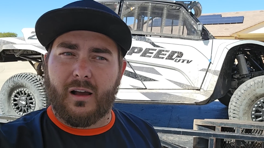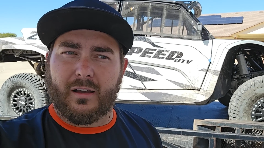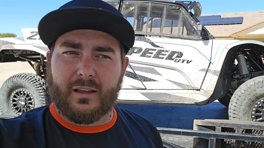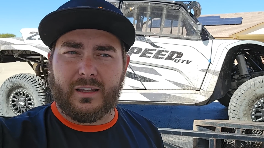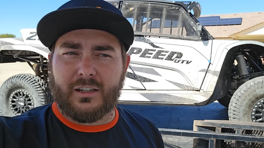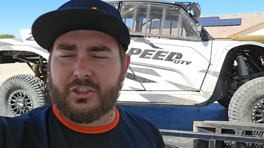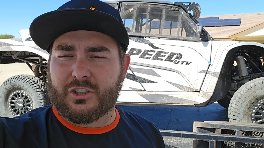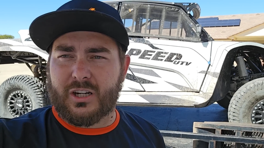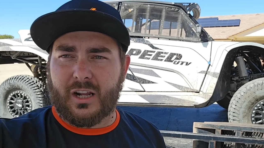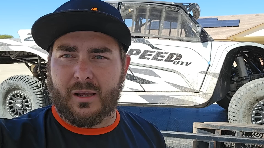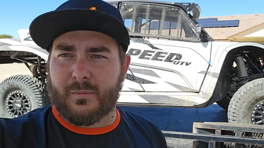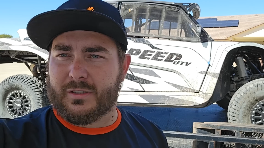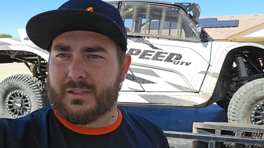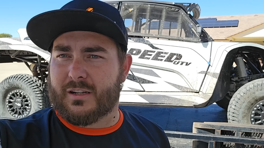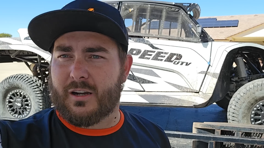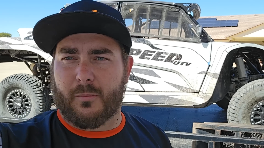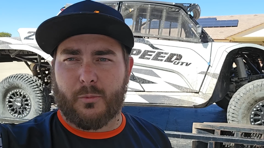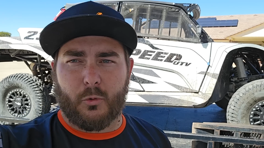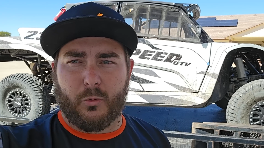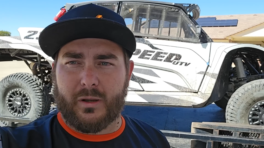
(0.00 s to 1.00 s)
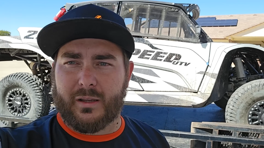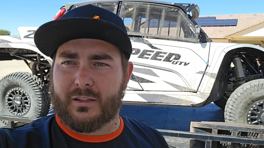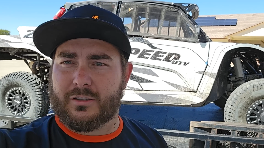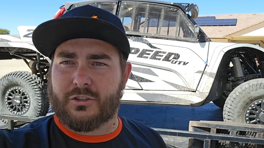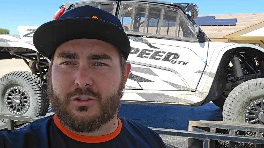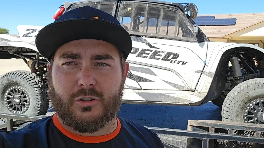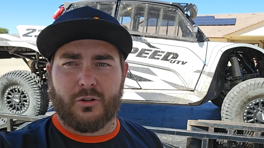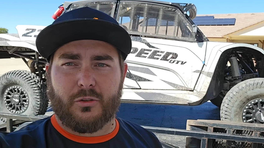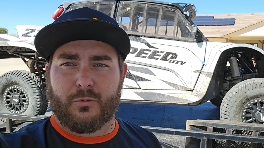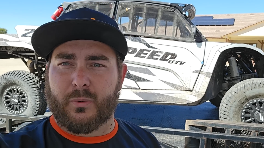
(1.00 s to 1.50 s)
Each time is a couple weeks,
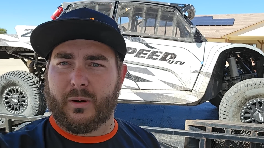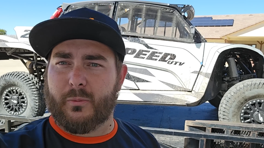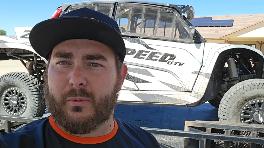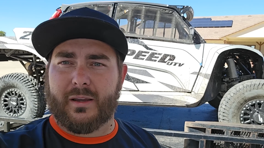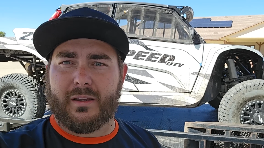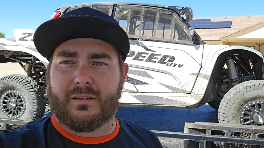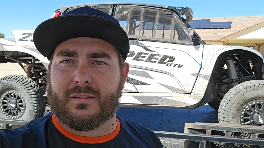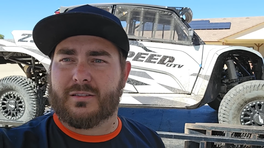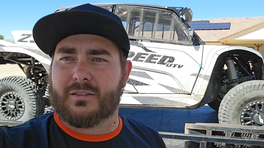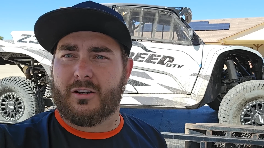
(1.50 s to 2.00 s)
2 to 3 weeks.